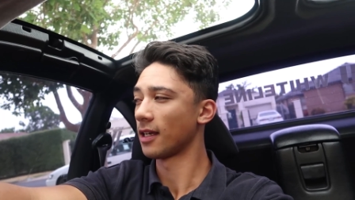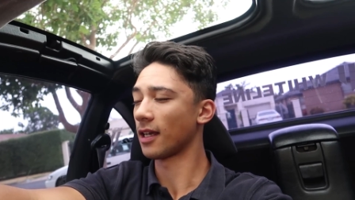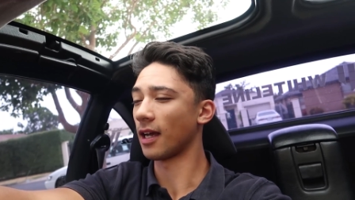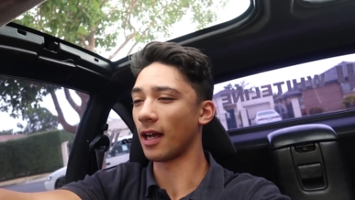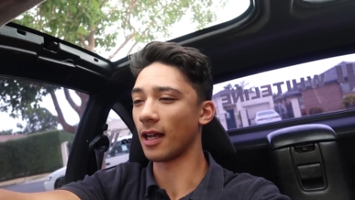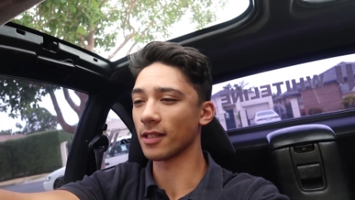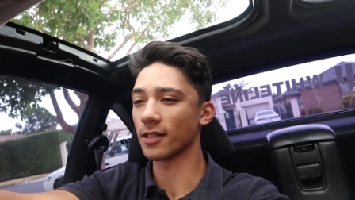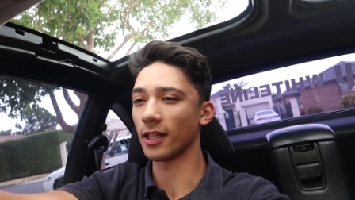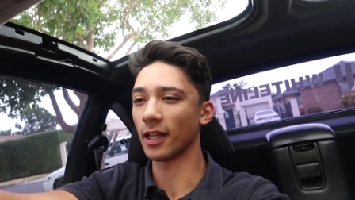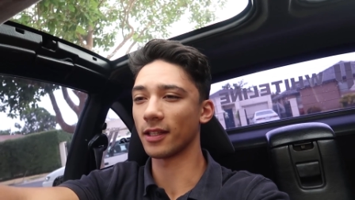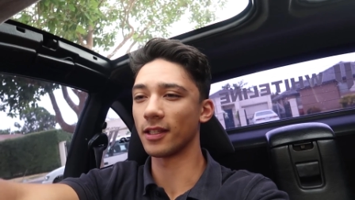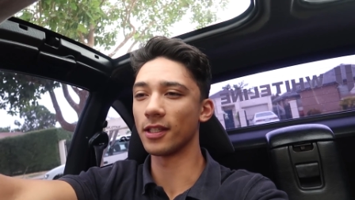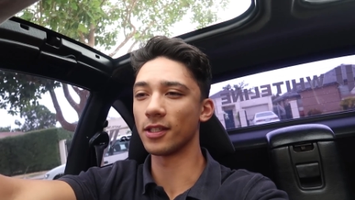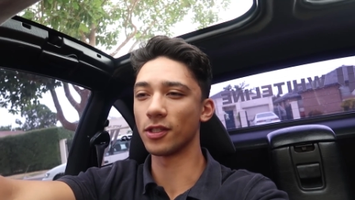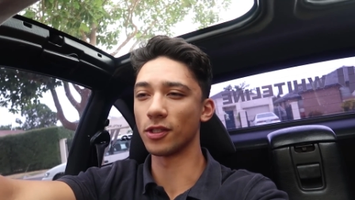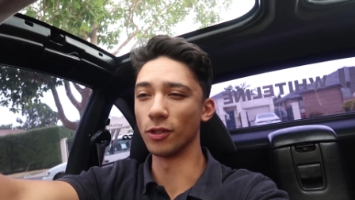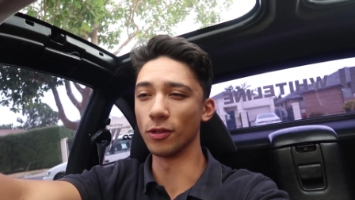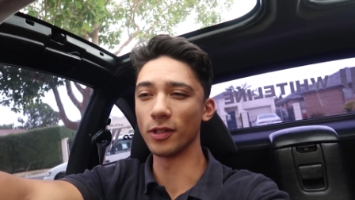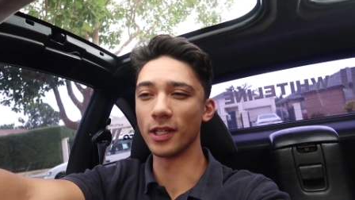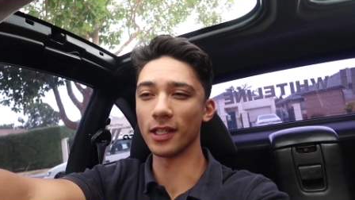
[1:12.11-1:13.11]
cars like
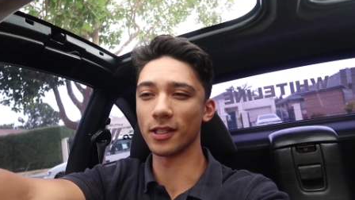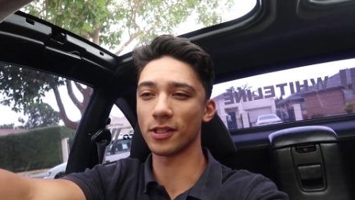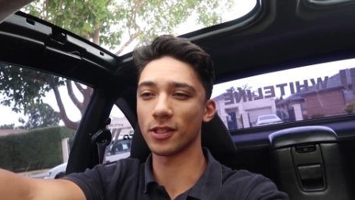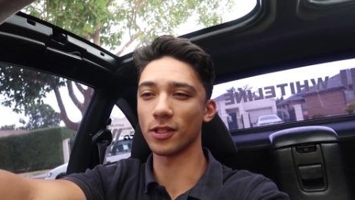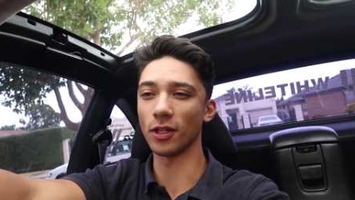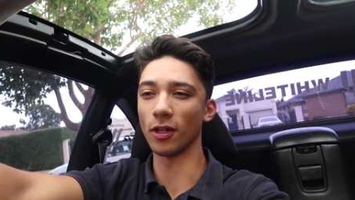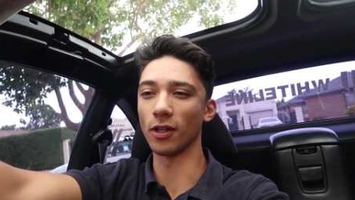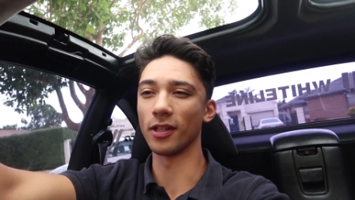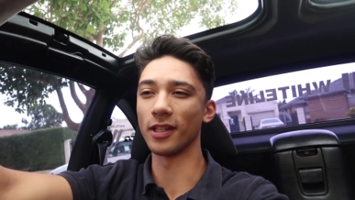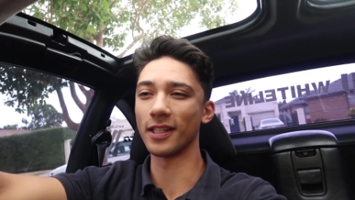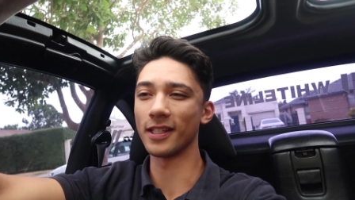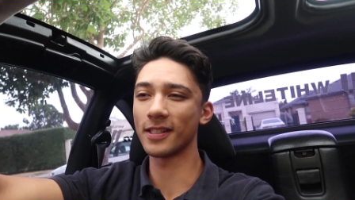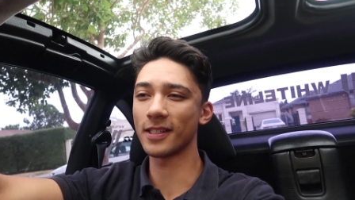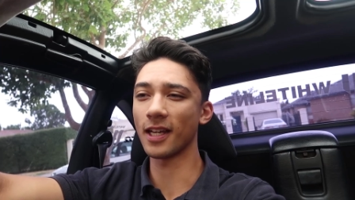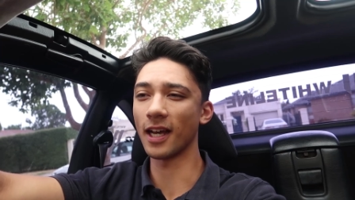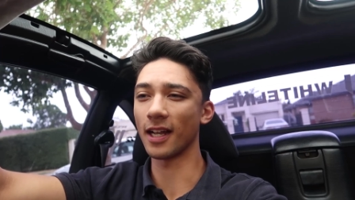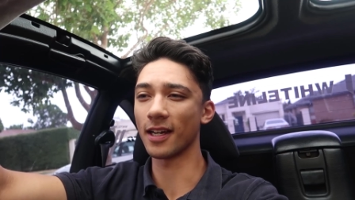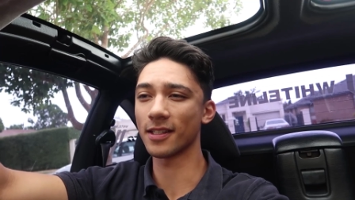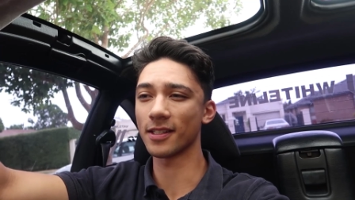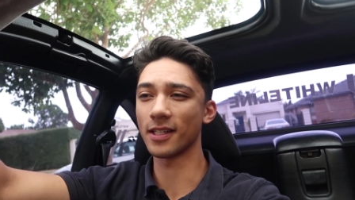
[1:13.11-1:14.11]
this do get stolen. This
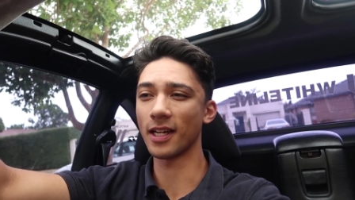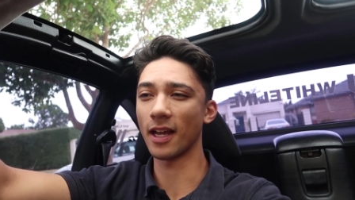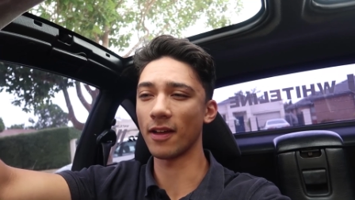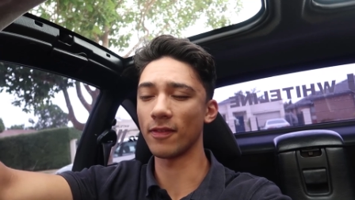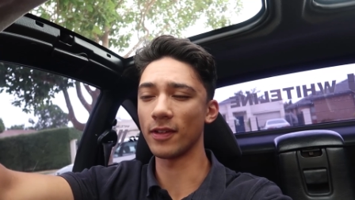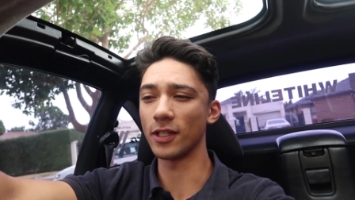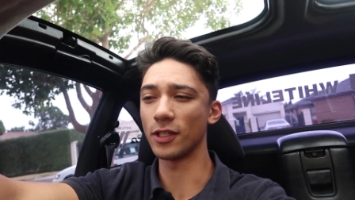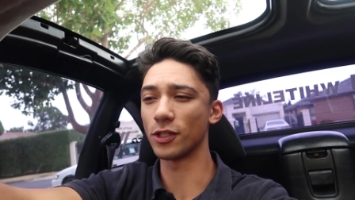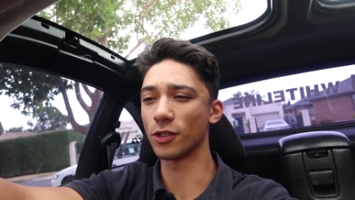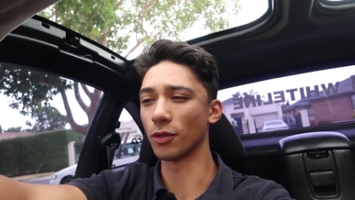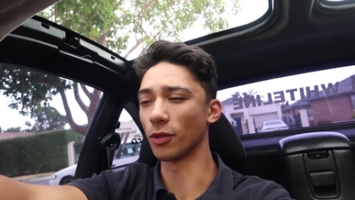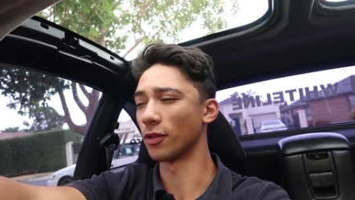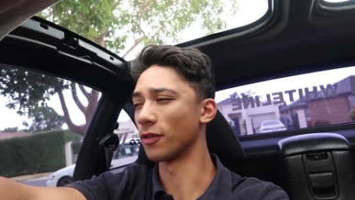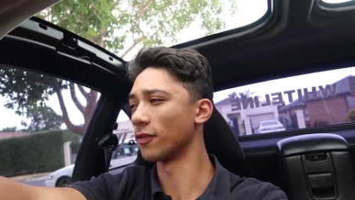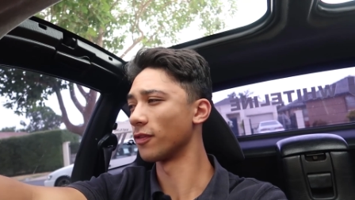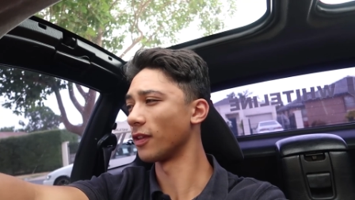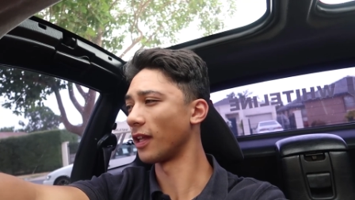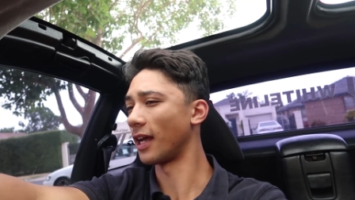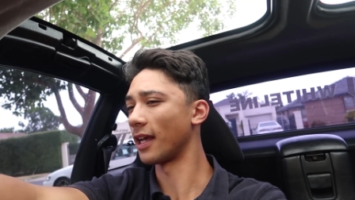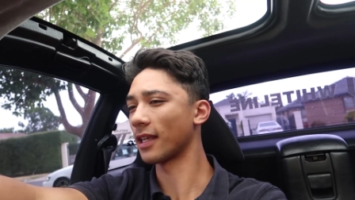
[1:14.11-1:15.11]
car doesn't have any sort
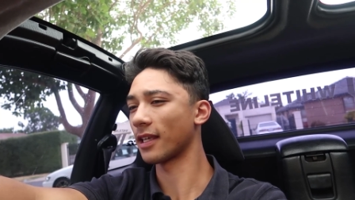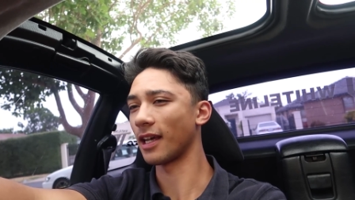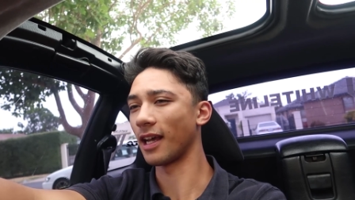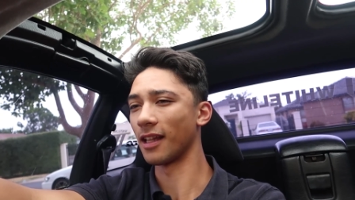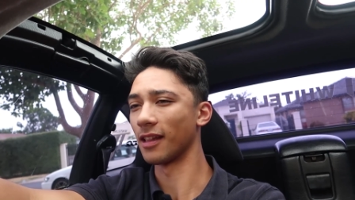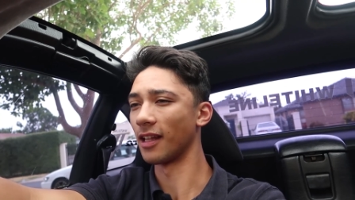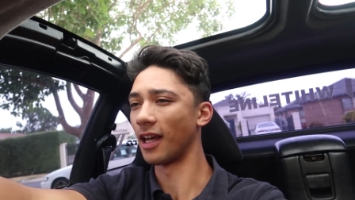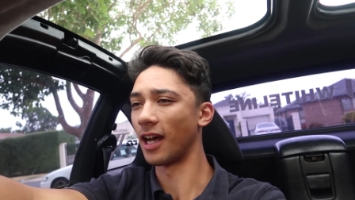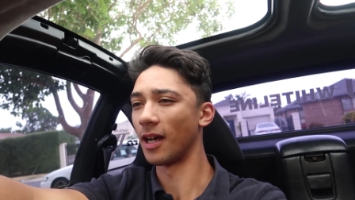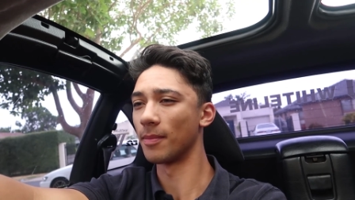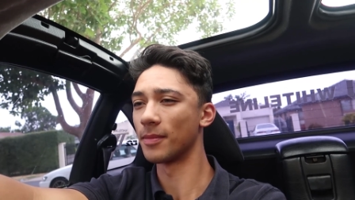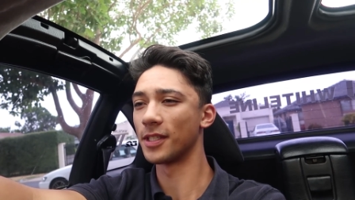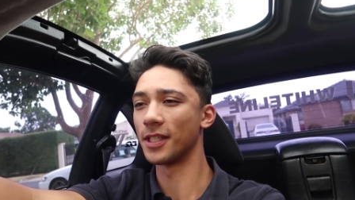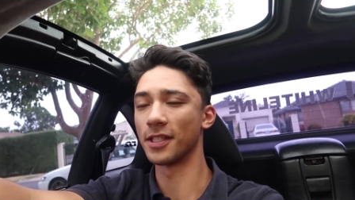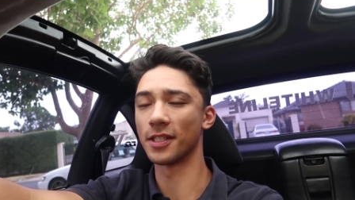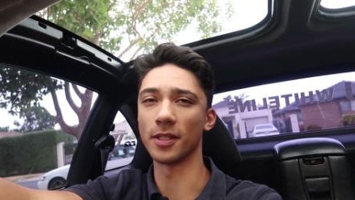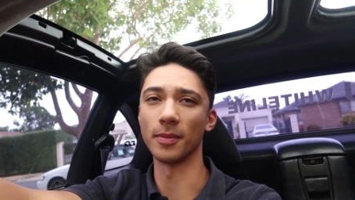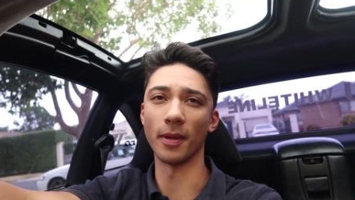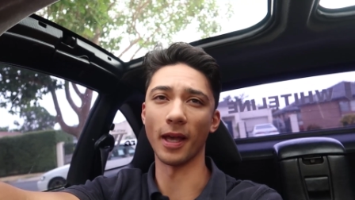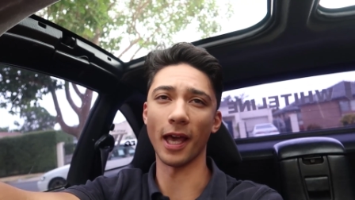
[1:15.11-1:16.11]
of like alarm
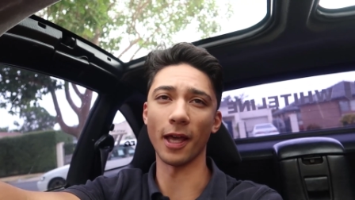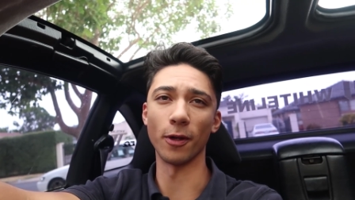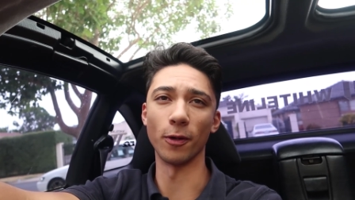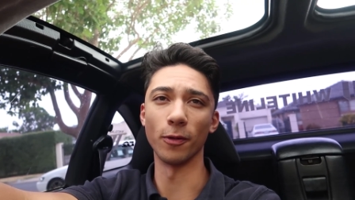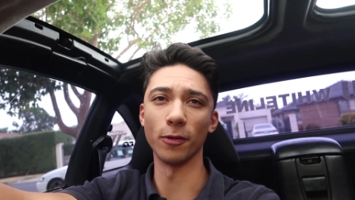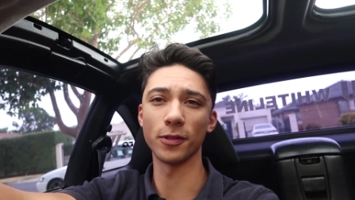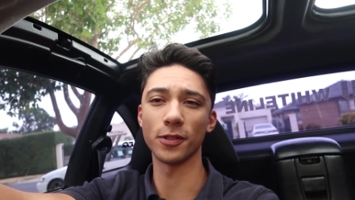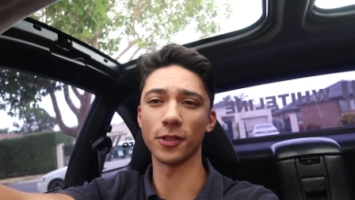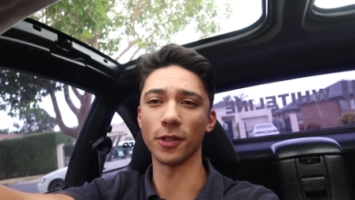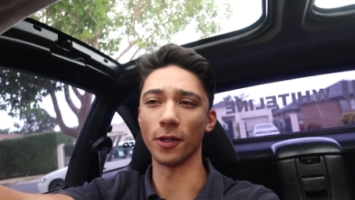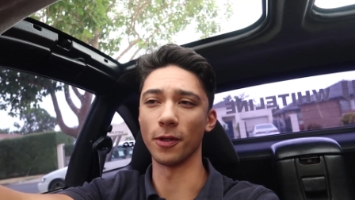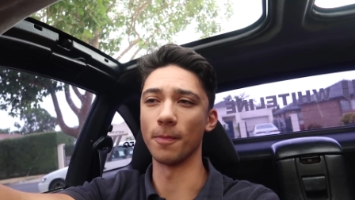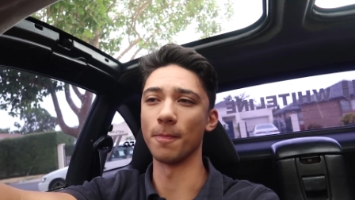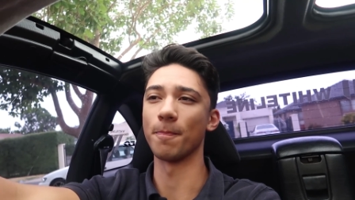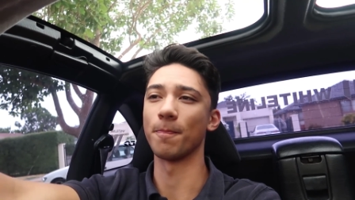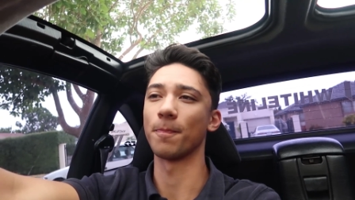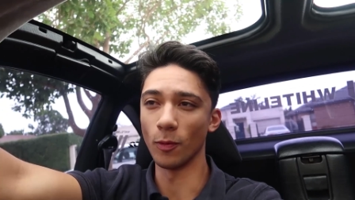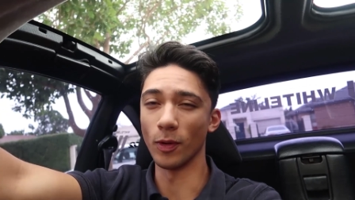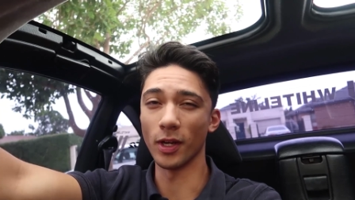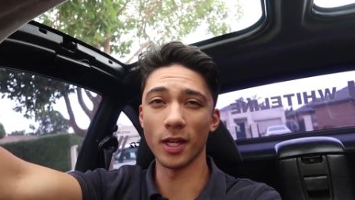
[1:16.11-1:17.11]
system at all, so
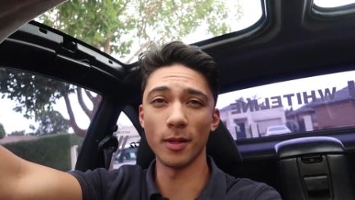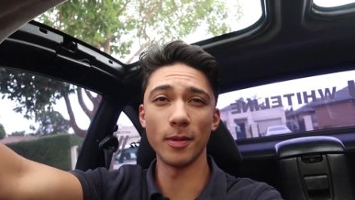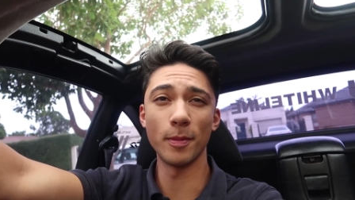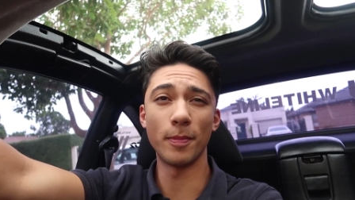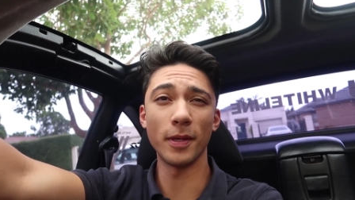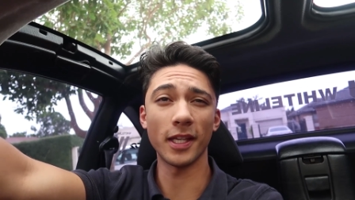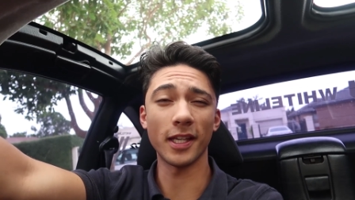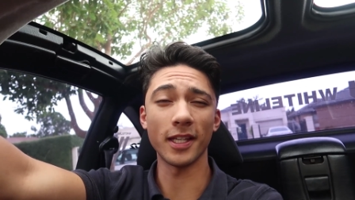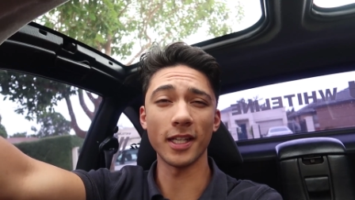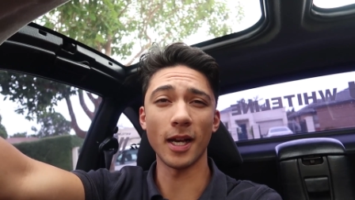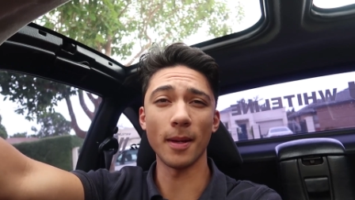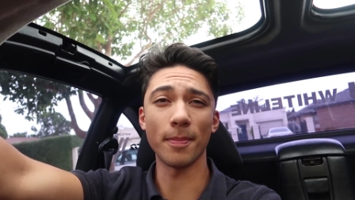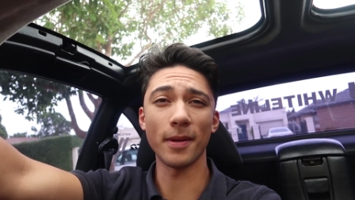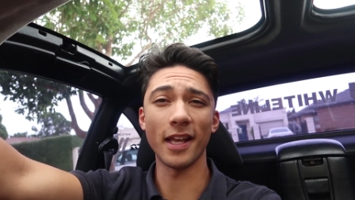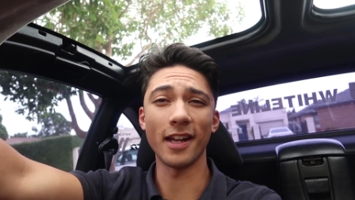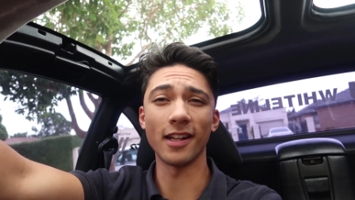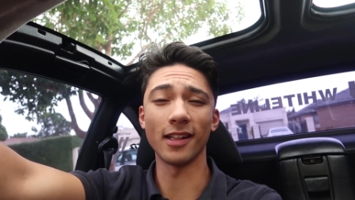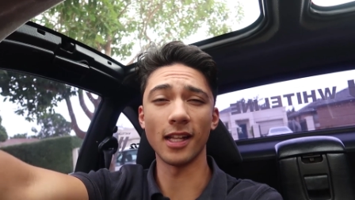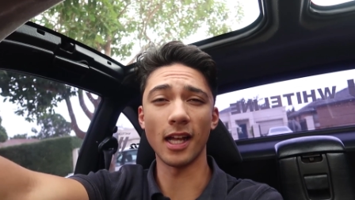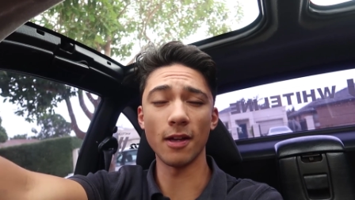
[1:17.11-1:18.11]
we're going to be picking up
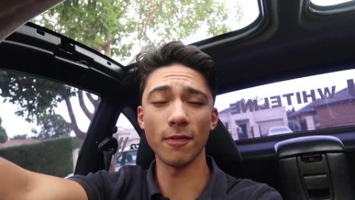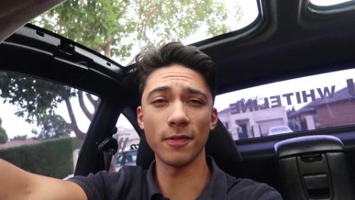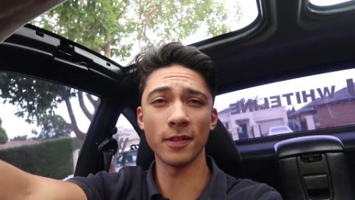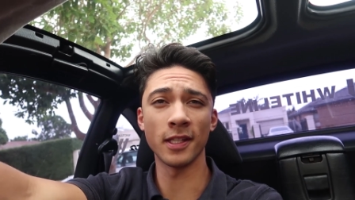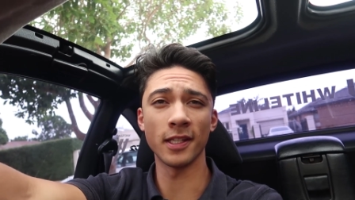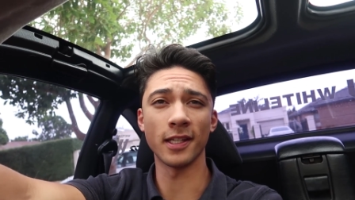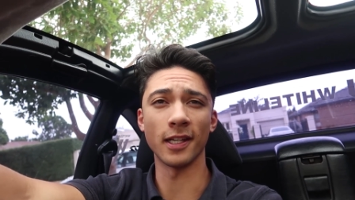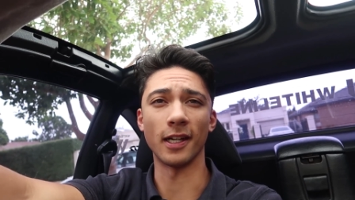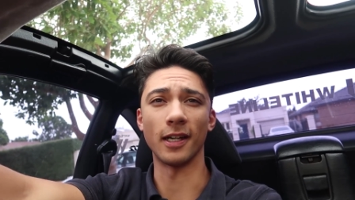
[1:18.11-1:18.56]
an alarm for the